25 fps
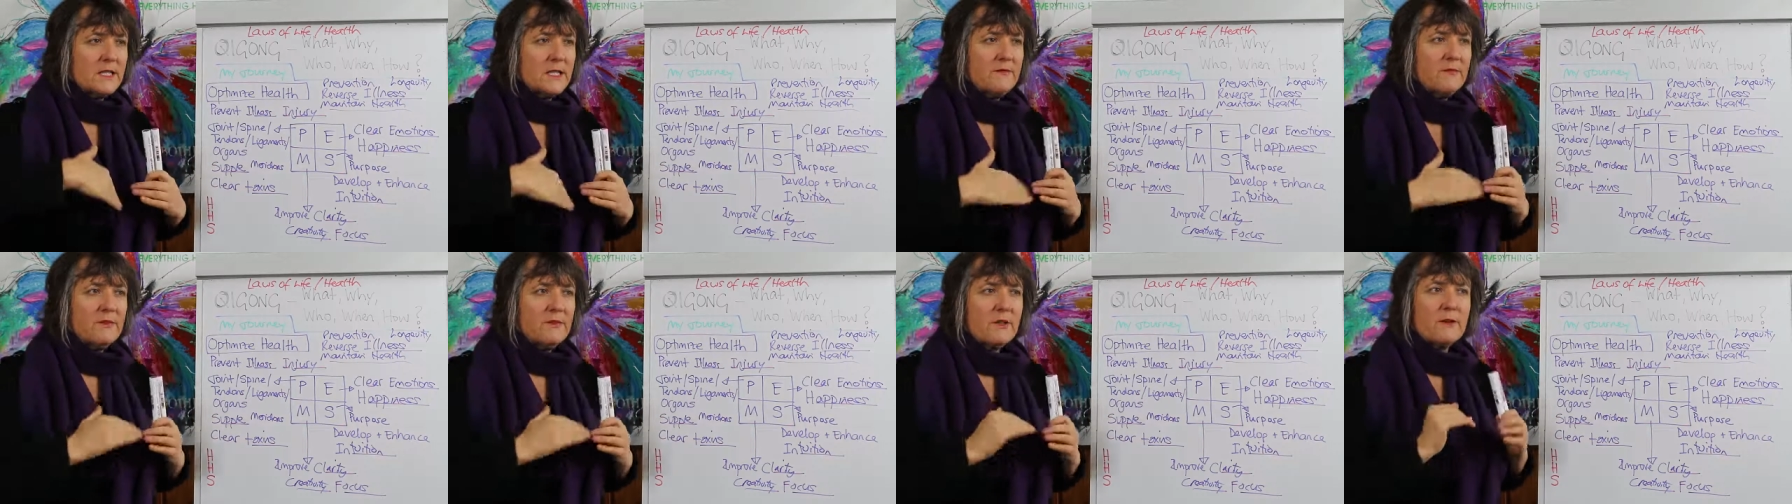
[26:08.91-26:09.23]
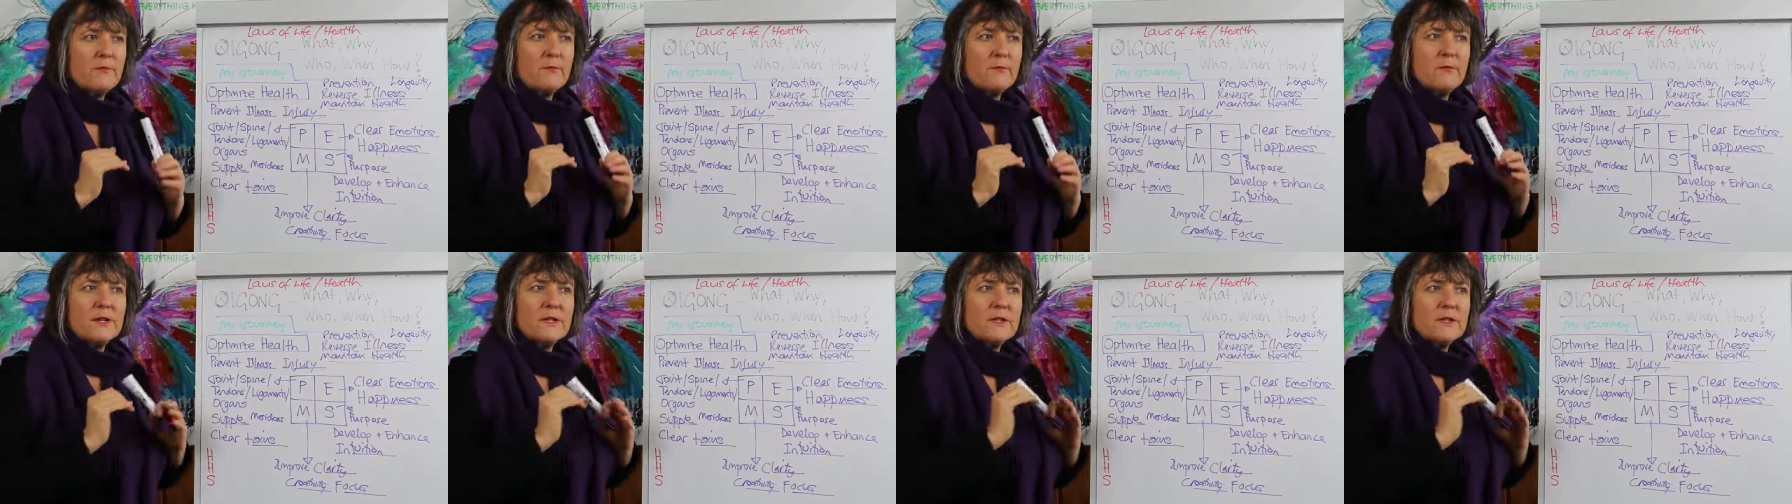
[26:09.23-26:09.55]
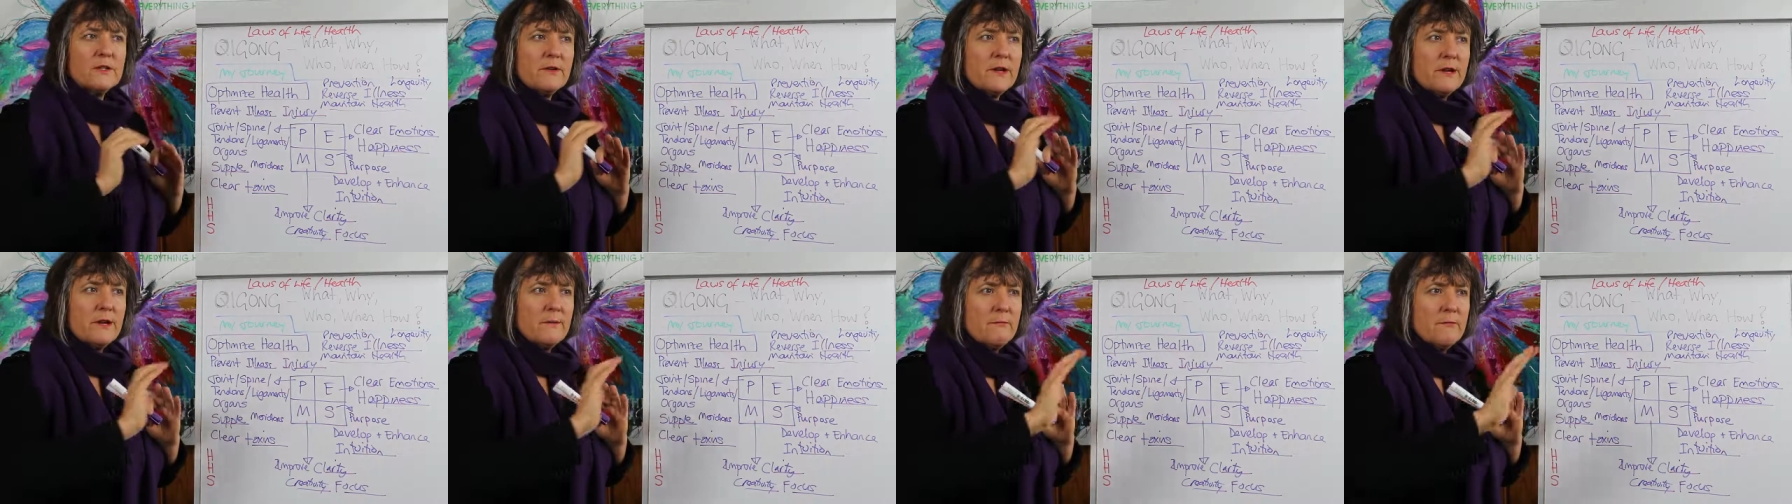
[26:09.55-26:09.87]
Even if we're
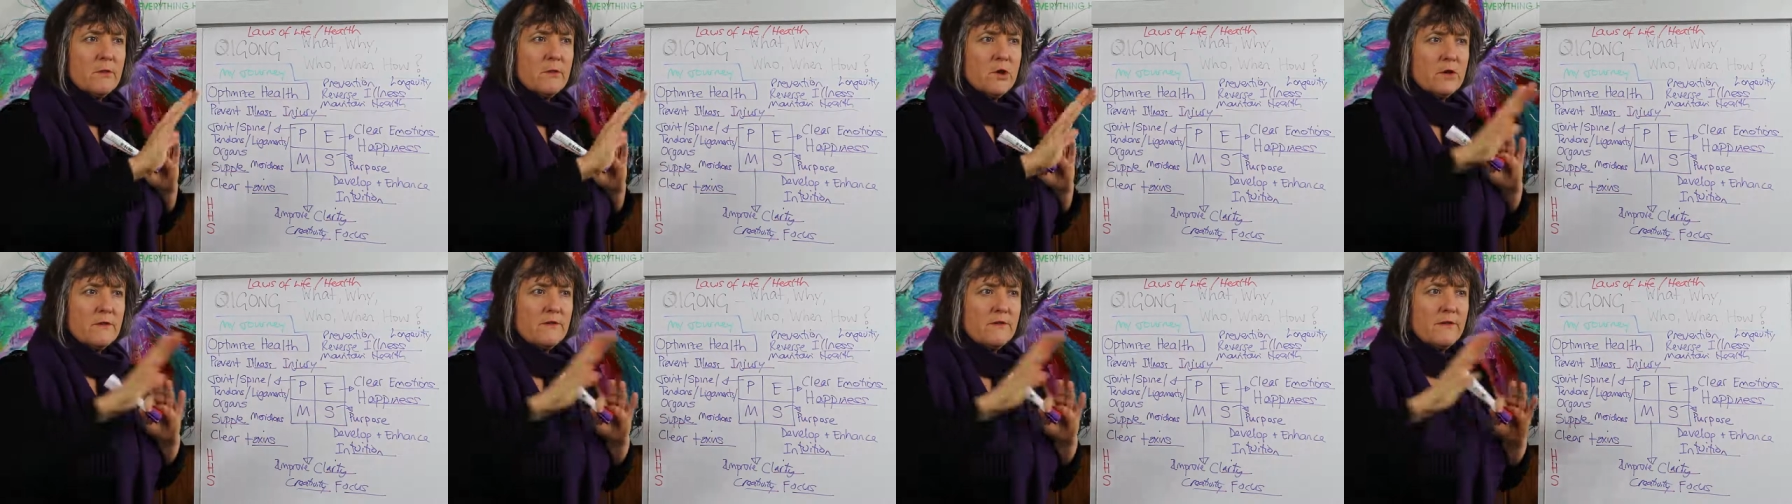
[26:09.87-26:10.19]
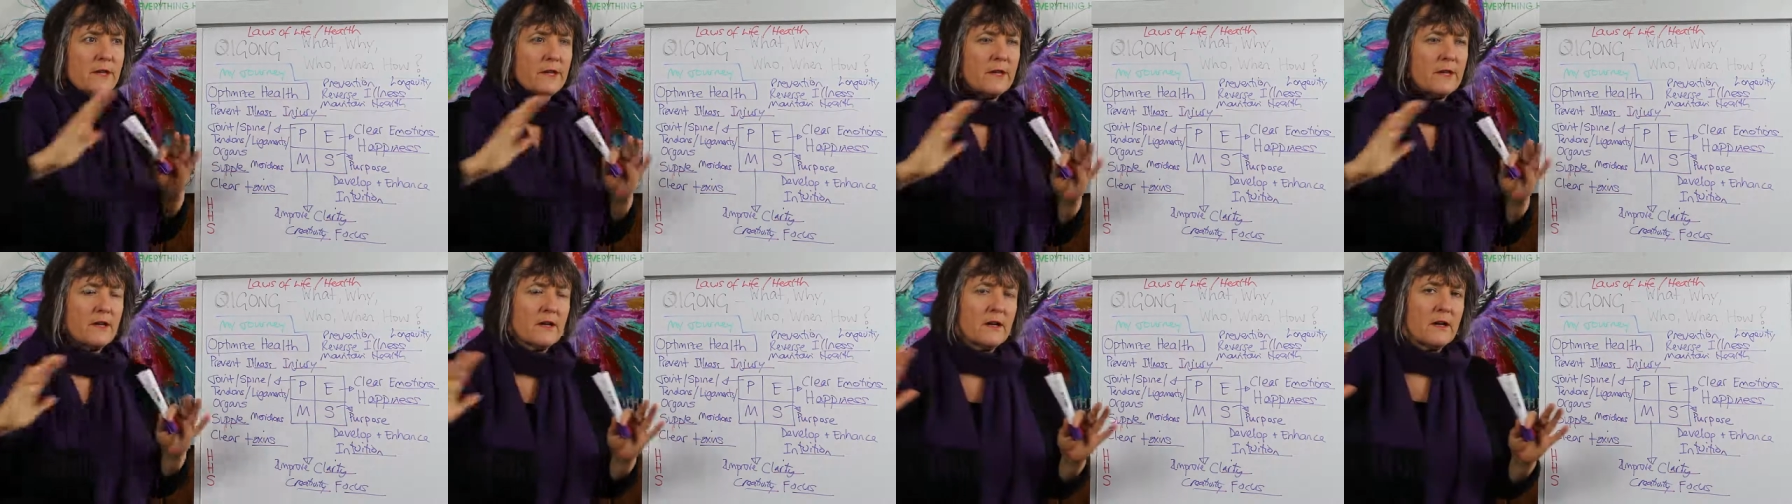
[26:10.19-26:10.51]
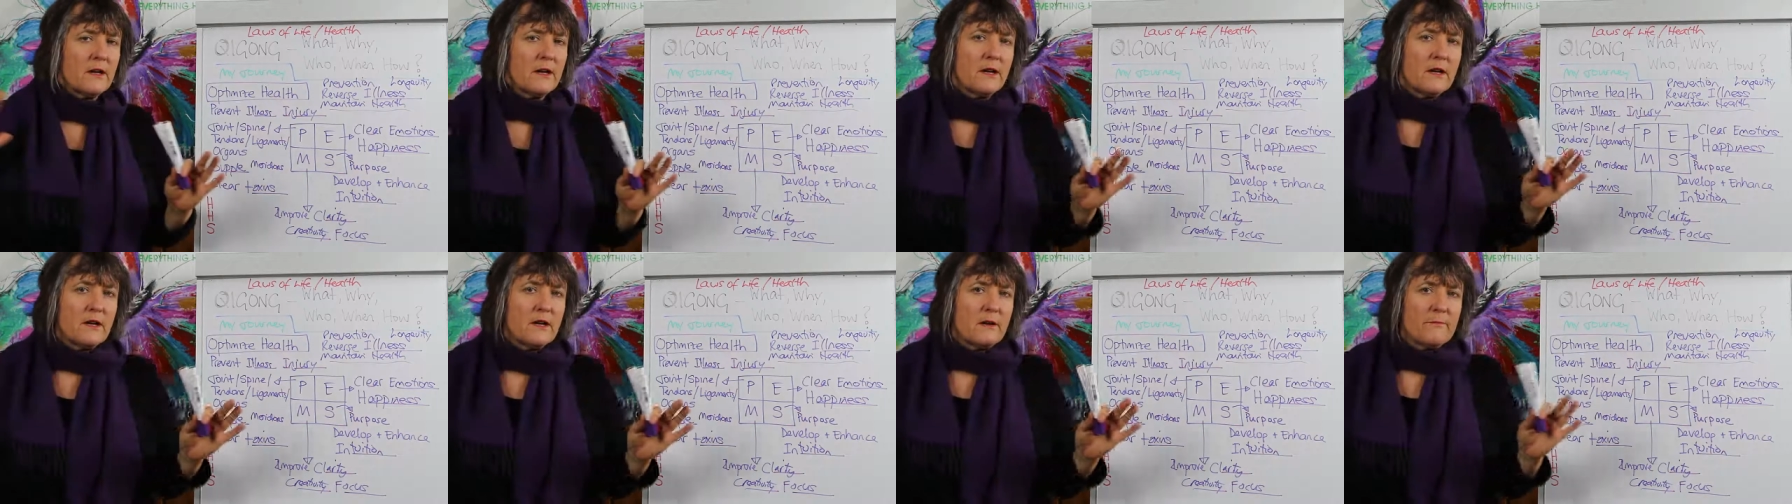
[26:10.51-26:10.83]
doing moving
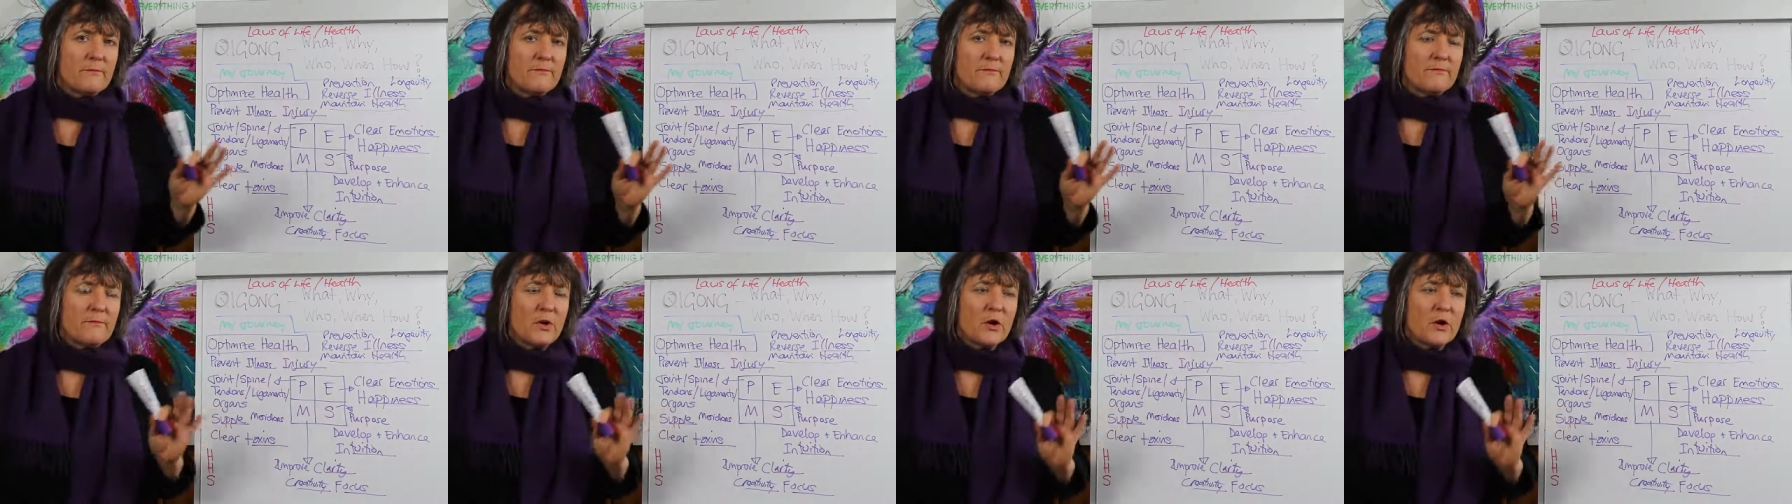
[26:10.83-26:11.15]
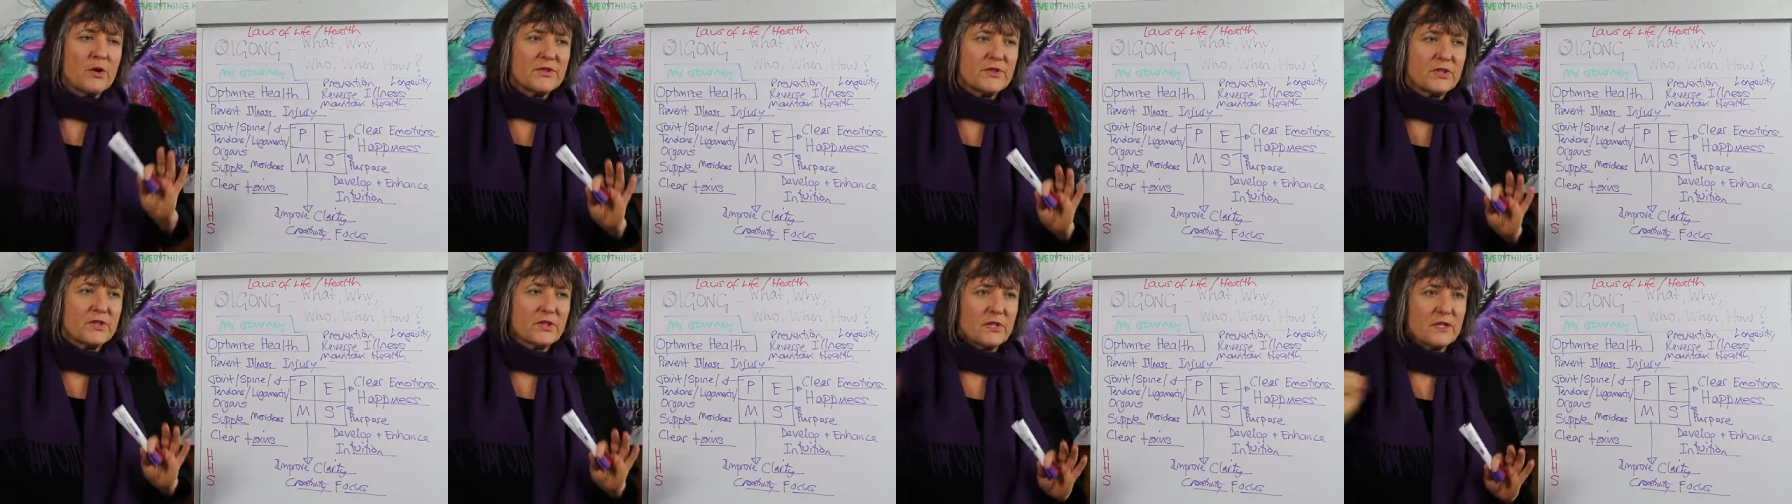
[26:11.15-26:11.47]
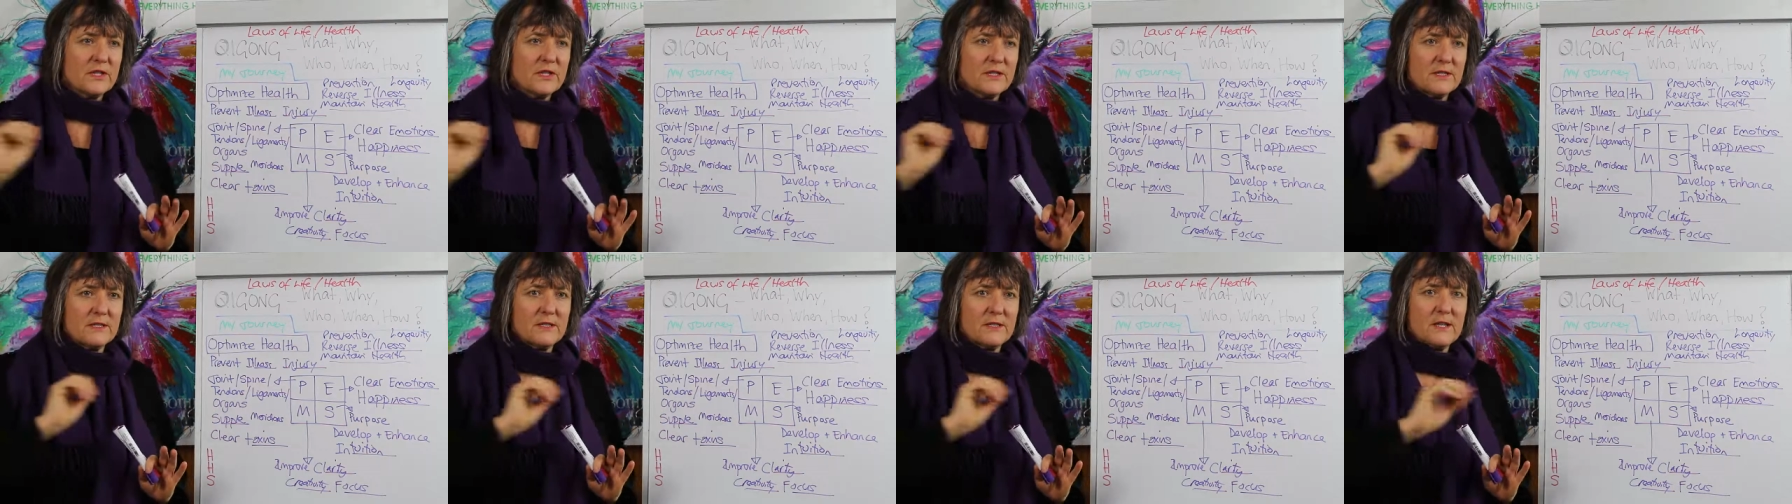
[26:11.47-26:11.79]
um,
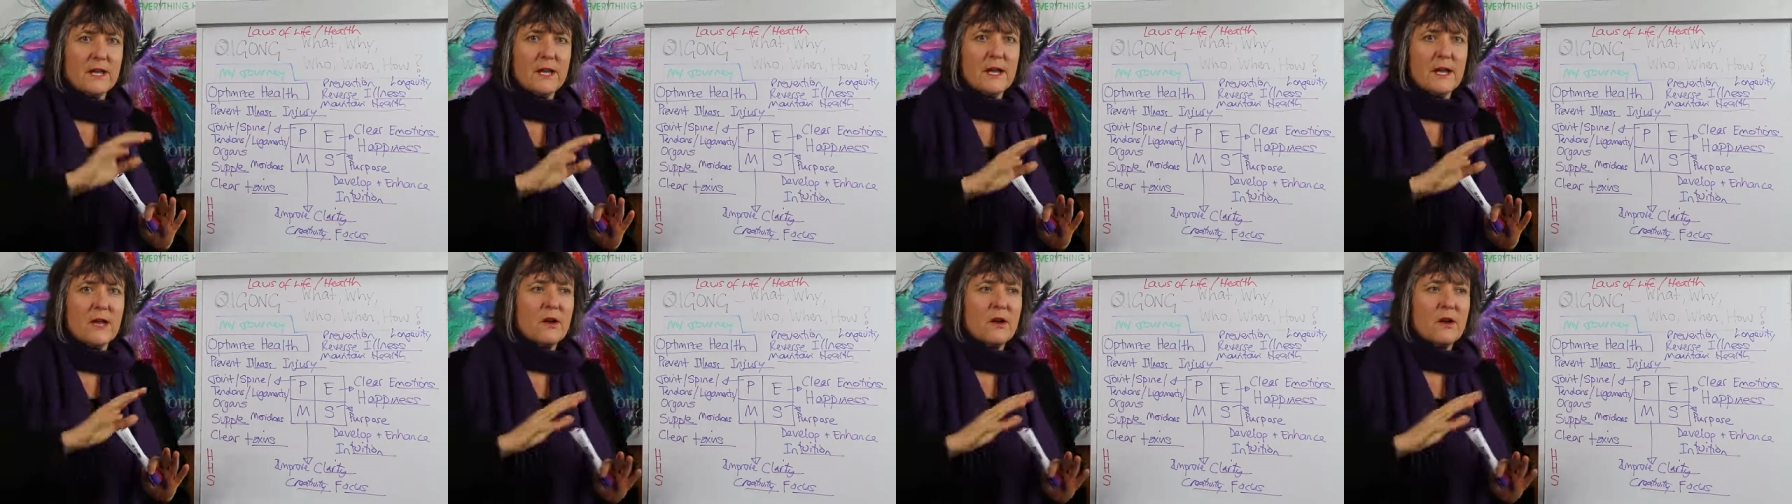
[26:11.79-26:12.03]
postures,